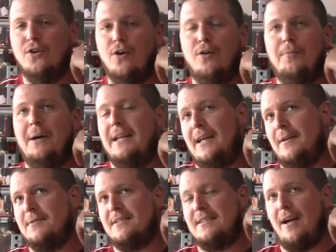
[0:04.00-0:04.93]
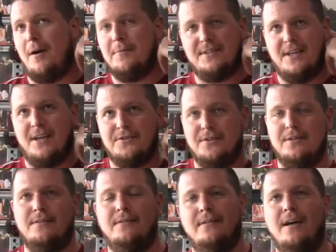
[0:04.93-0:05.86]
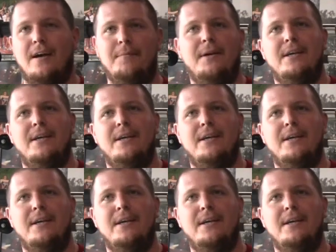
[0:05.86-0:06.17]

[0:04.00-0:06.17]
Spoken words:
So my name is Thomas Gesser. I'm